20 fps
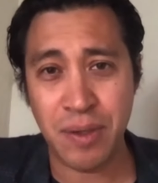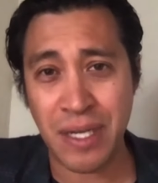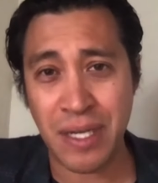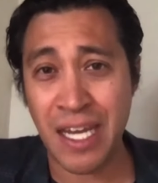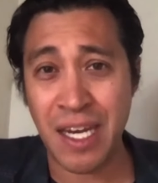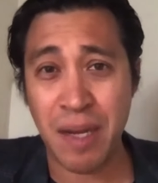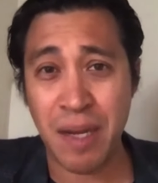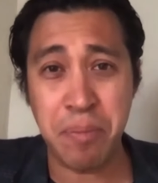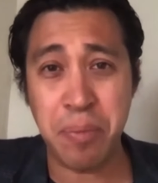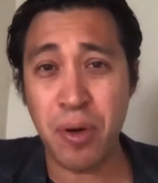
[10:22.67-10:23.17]

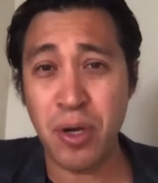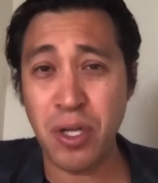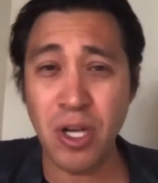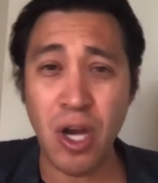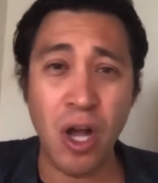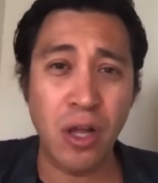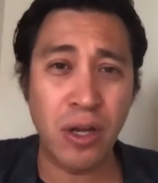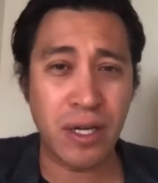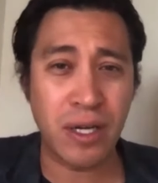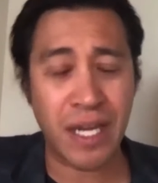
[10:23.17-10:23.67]
kind of put
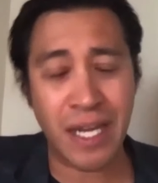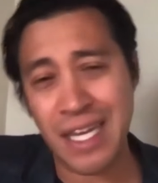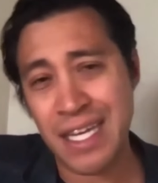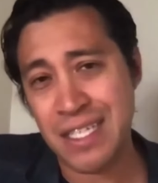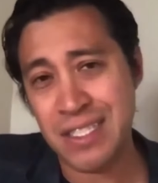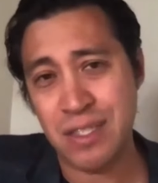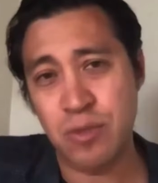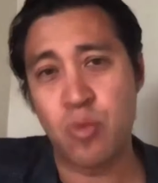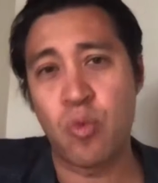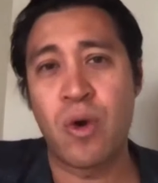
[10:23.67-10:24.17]
all our
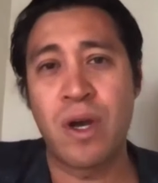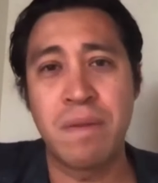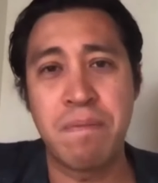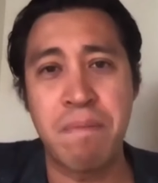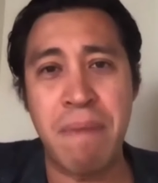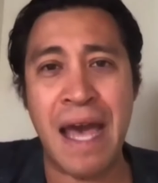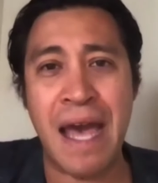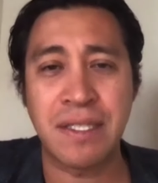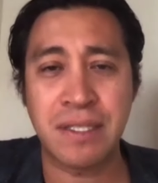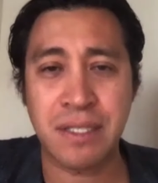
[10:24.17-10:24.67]
eggs in one
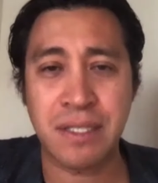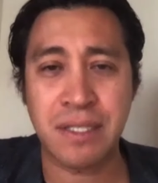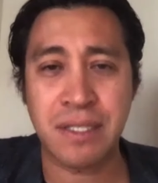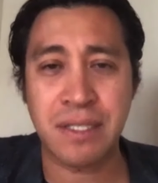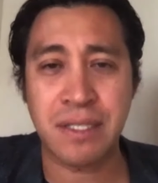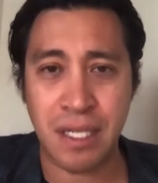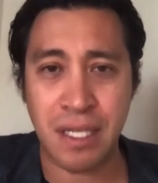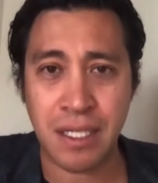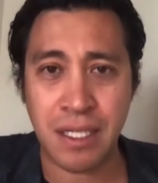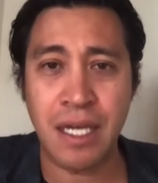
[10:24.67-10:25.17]

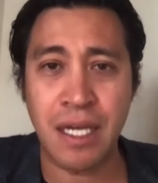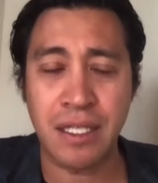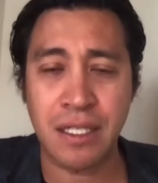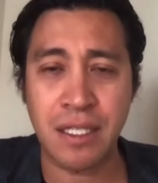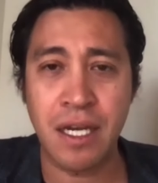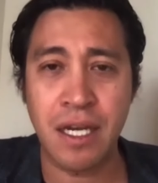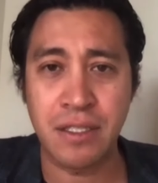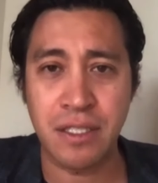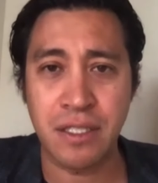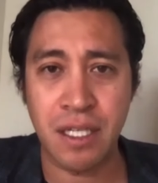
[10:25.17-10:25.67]
basket kind of
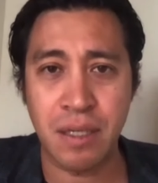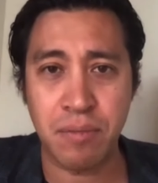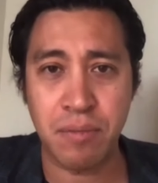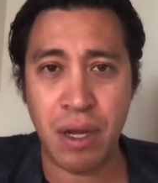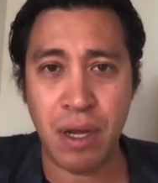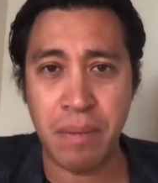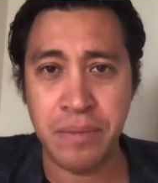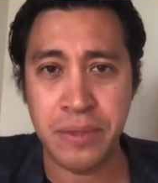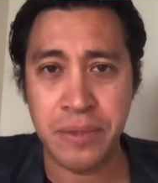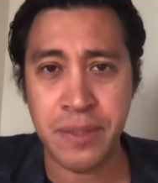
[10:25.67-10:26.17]
content
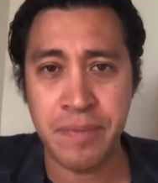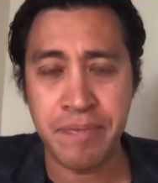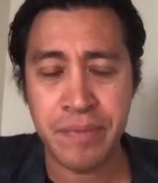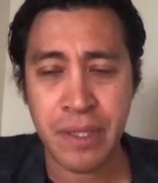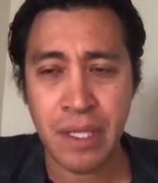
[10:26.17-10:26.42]
problems.